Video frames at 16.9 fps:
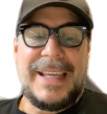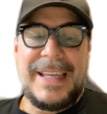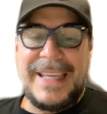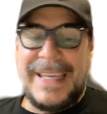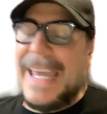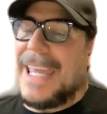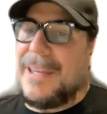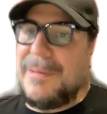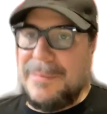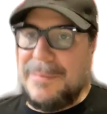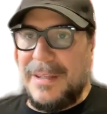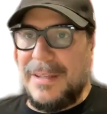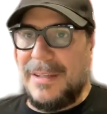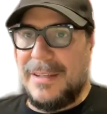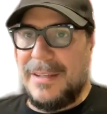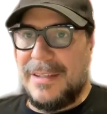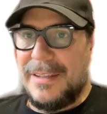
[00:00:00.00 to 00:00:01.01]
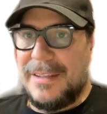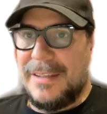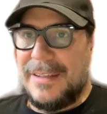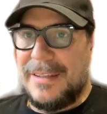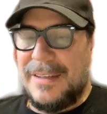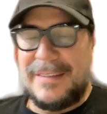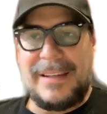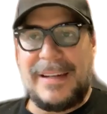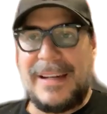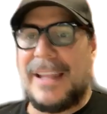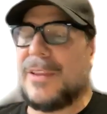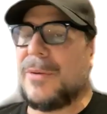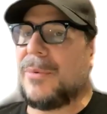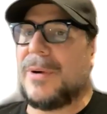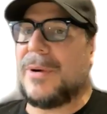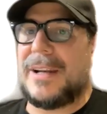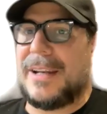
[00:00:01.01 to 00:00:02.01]
Gaming is
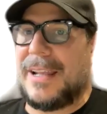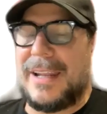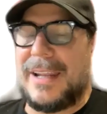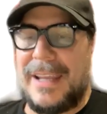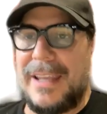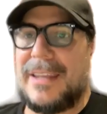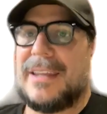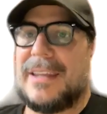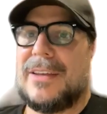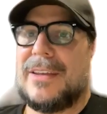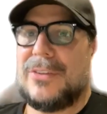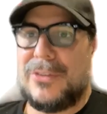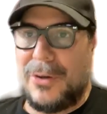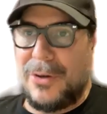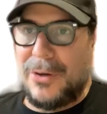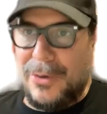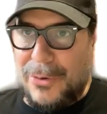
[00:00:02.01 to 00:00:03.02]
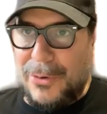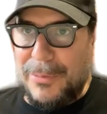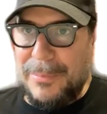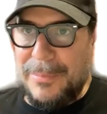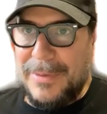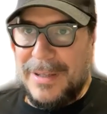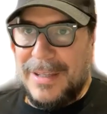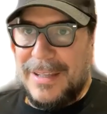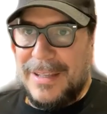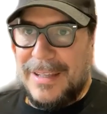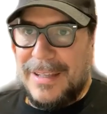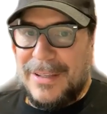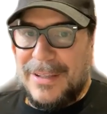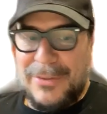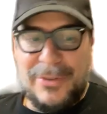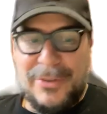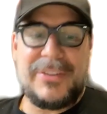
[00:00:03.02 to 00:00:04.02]
another one that, hey, you're at home,
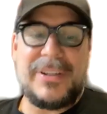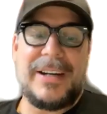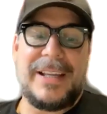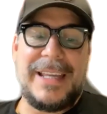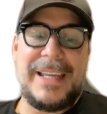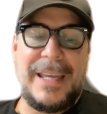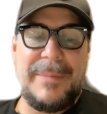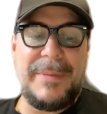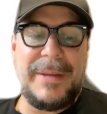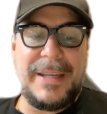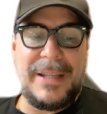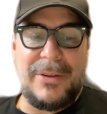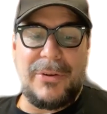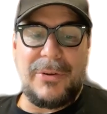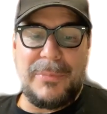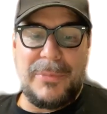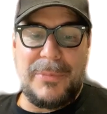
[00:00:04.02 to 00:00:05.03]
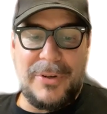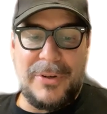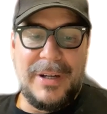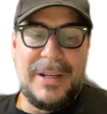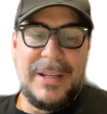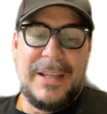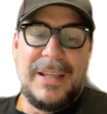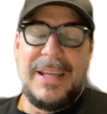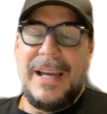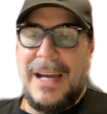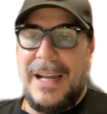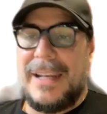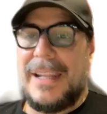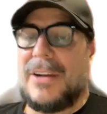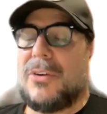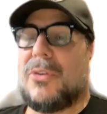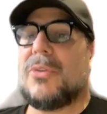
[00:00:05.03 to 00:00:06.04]
you started gaming a lot more.
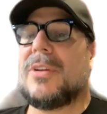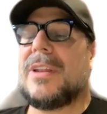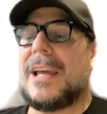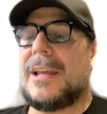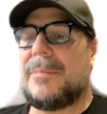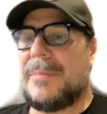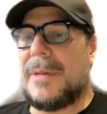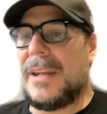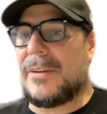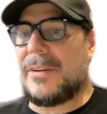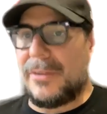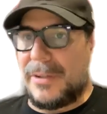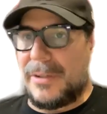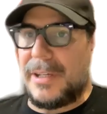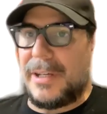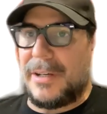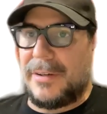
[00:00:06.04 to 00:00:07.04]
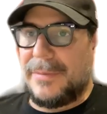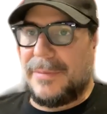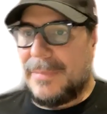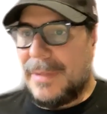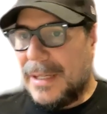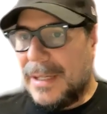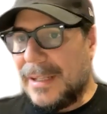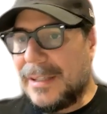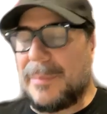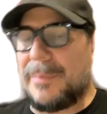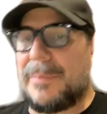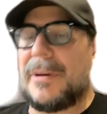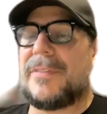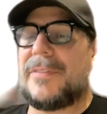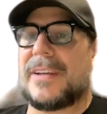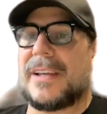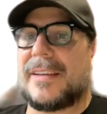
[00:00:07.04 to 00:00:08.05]
And then online medical care. And that's a
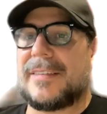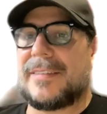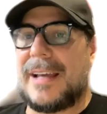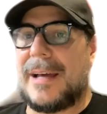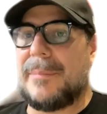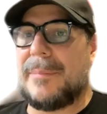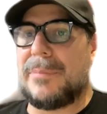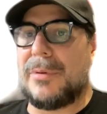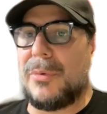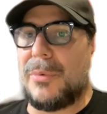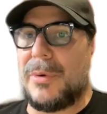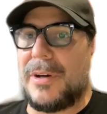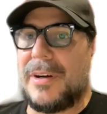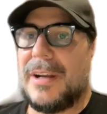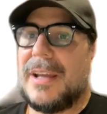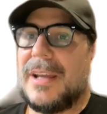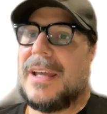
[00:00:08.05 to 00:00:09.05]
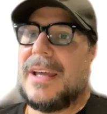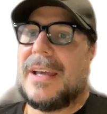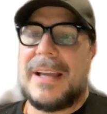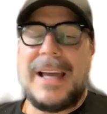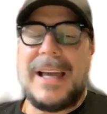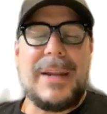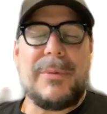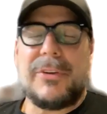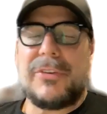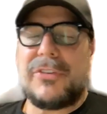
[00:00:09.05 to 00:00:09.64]
perfect example where, God, it was